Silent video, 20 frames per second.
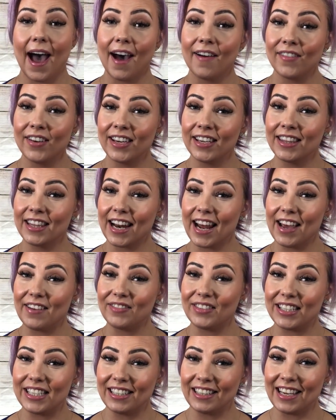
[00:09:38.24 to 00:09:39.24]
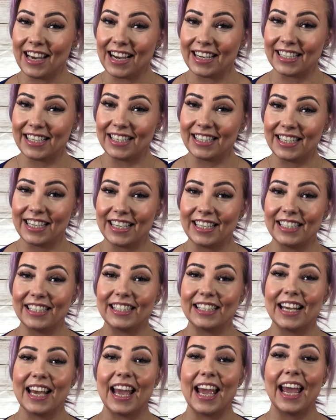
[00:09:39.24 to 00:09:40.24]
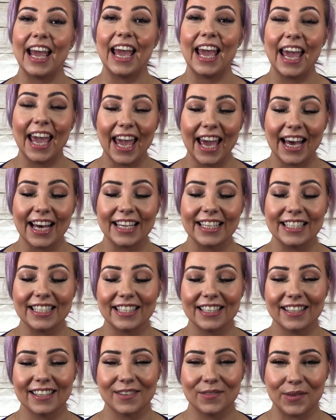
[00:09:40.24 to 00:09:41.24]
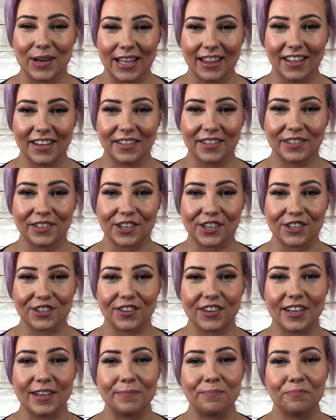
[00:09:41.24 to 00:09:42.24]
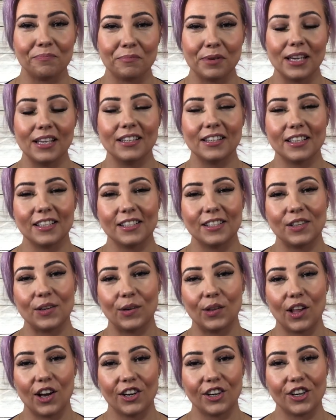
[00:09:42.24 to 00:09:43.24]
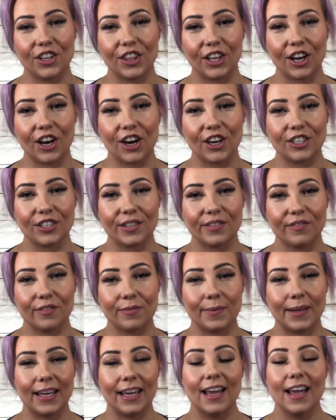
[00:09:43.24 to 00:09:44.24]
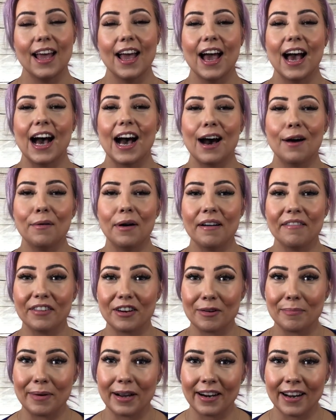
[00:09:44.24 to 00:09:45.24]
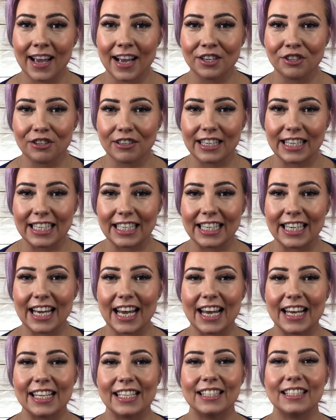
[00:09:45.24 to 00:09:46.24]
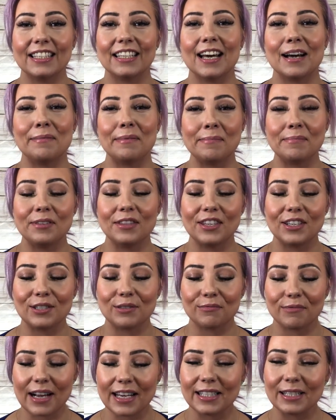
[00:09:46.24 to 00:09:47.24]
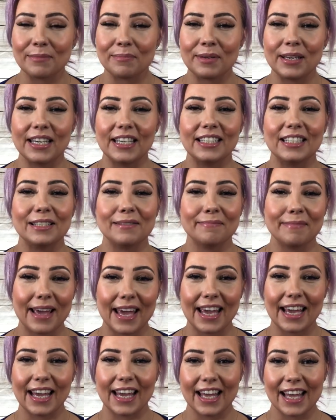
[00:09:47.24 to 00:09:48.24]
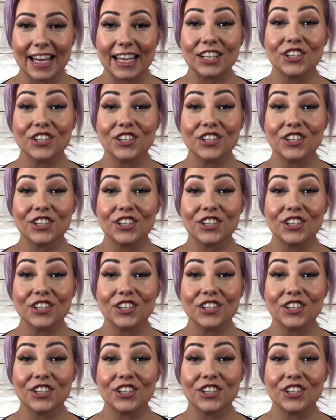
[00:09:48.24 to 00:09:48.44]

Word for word: Having that I have celiac disease and weight loss surgery, pizza is no longer in the cards for me. However, Bariatric Eating has come up with this recipe to make